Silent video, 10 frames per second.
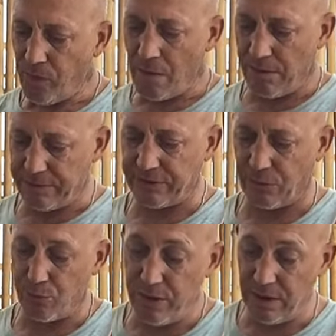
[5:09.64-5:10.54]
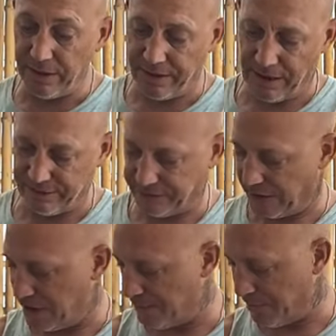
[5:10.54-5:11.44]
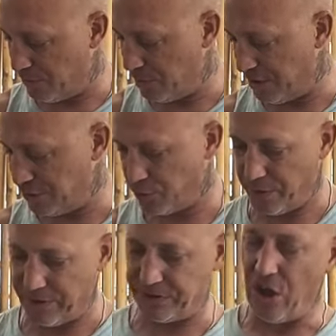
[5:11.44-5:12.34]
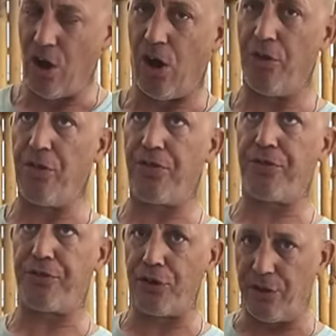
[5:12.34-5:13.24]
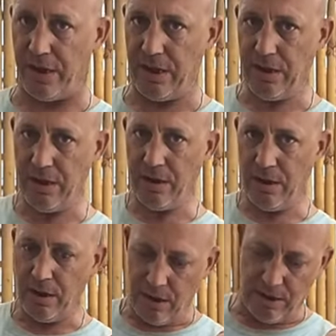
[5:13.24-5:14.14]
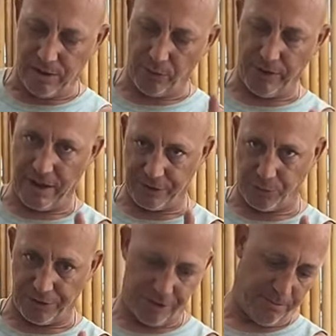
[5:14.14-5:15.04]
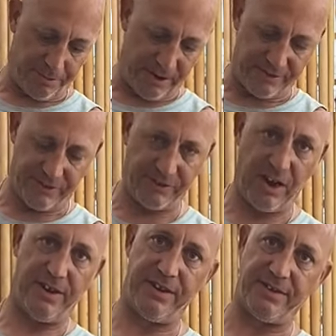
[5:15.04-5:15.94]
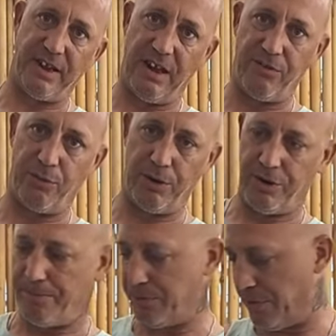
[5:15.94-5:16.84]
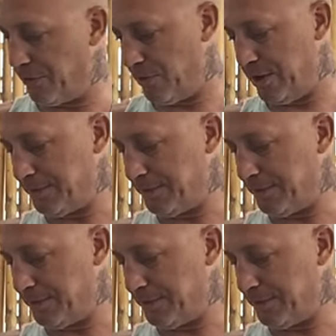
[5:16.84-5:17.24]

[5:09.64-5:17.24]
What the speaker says: But this is a really nice setup. I really enjoy this. On the 30, it only has one dump, but it has the side. It does not have the rear dump on the 30.